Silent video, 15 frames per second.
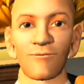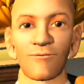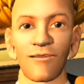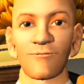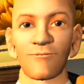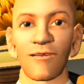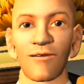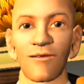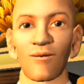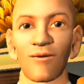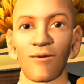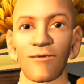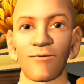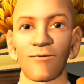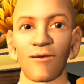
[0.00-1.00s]
whenever you
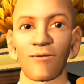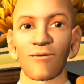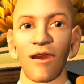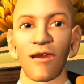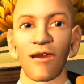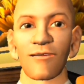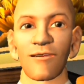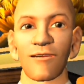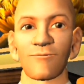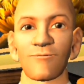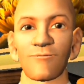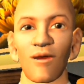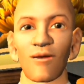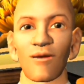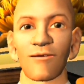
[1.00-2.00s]
can, to relate
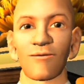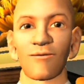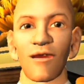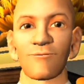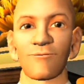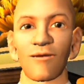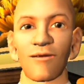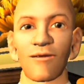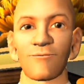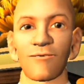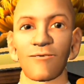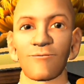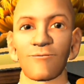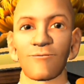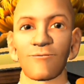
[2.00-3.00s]
to your
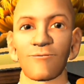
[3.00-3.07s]
experience